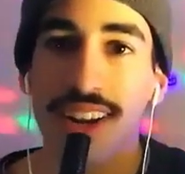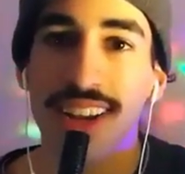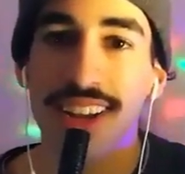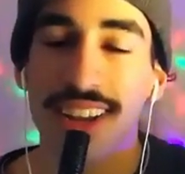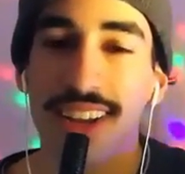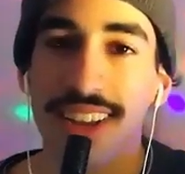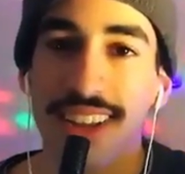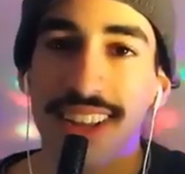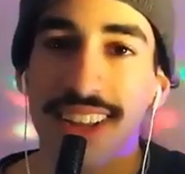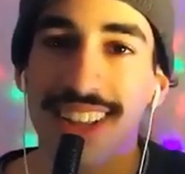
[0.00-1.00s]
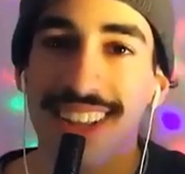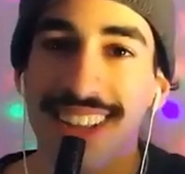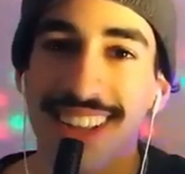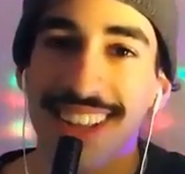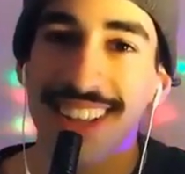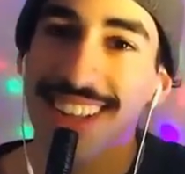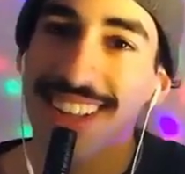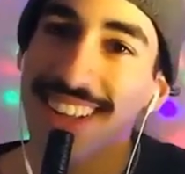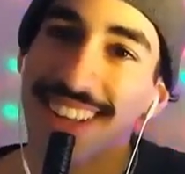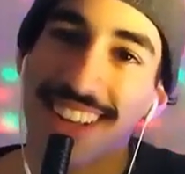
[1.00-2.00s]
be
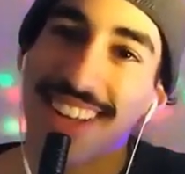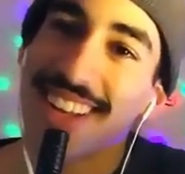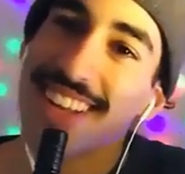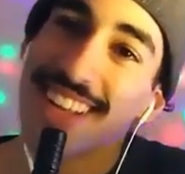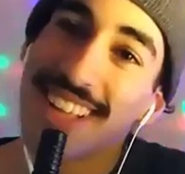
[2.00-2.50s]
insane.